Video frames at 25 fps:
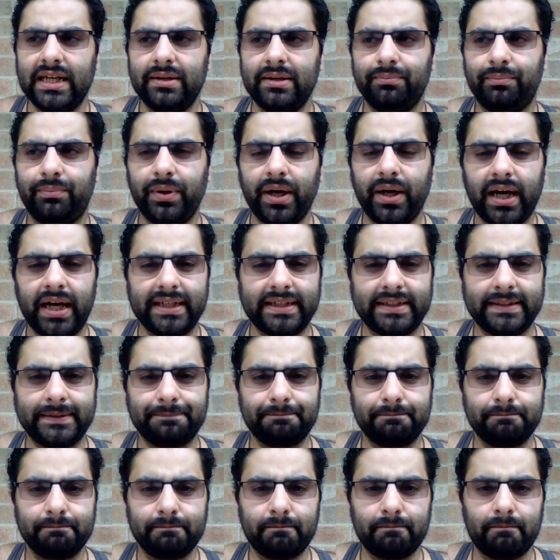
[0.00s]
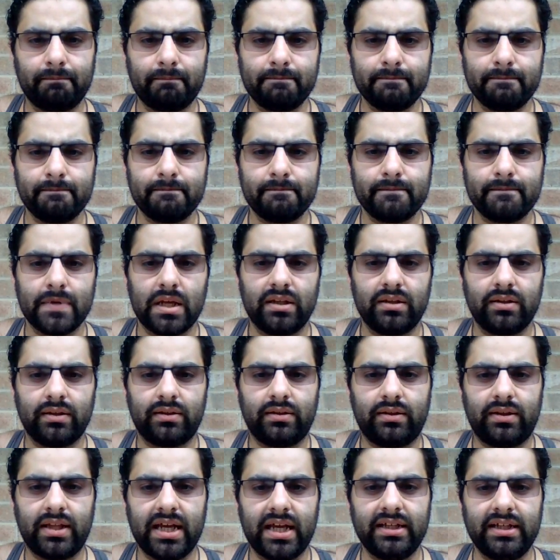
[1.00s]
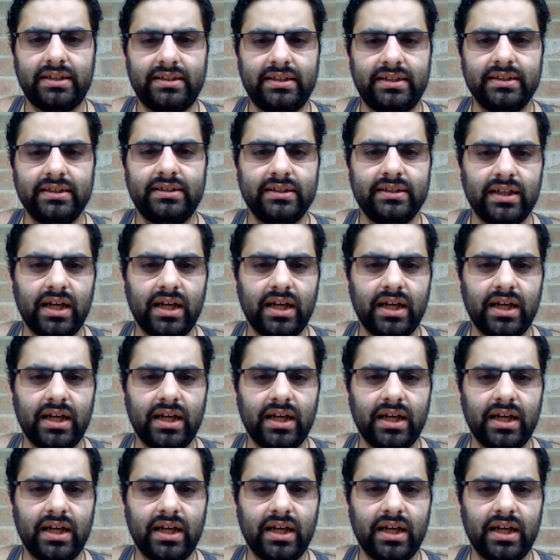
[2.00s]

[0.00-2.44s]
But they did